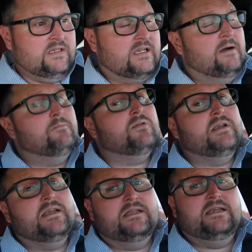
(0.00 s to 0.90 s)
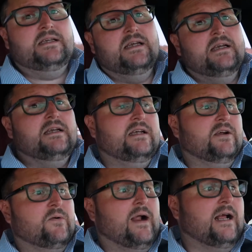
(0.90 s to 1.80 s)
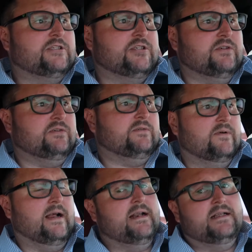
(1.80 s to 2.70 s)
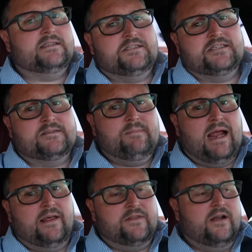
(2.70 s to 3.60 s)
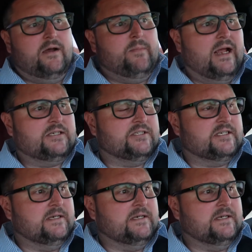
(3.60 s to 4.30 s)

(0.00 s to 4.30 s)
completely irrational, right? It's just math, not magic.